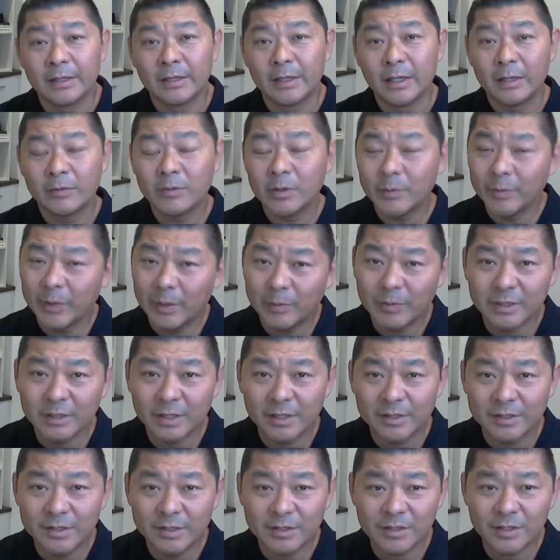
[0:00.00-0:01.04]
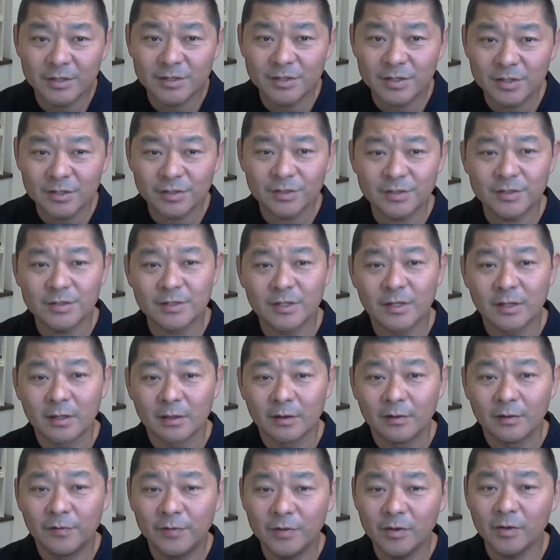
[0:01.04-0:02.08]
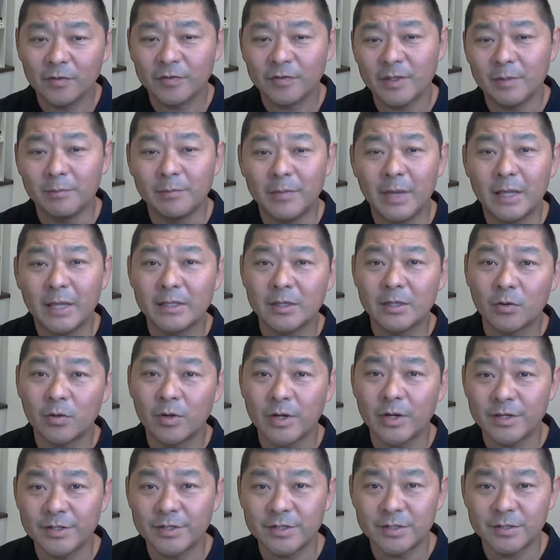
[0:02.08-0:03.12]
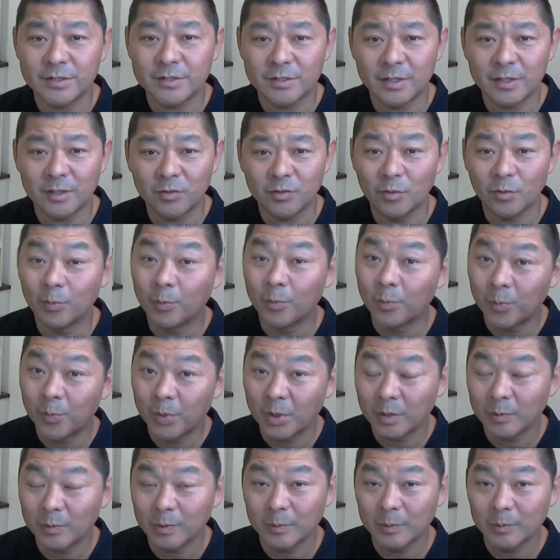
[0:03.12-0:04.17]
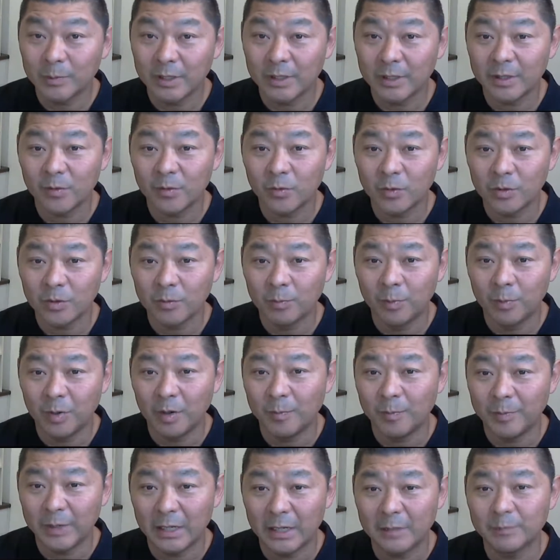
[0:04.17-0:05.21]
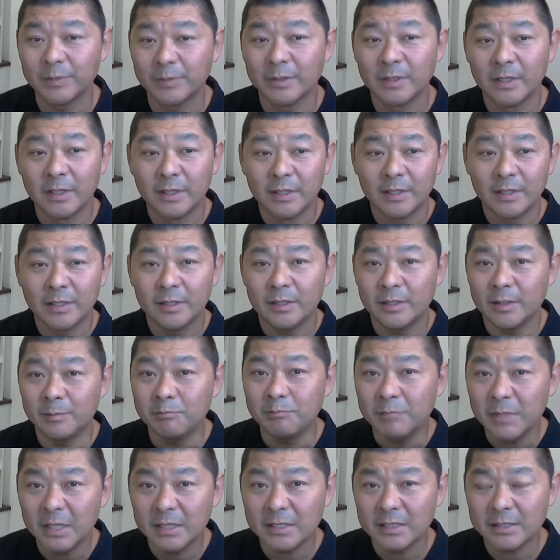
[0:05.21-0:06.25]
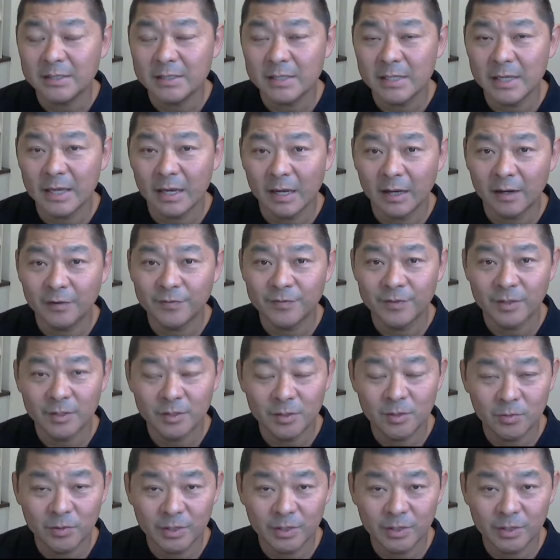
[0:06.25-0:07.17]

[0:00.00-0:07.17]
And remember that these are just few of the many questions that you probably will pop up immediately after you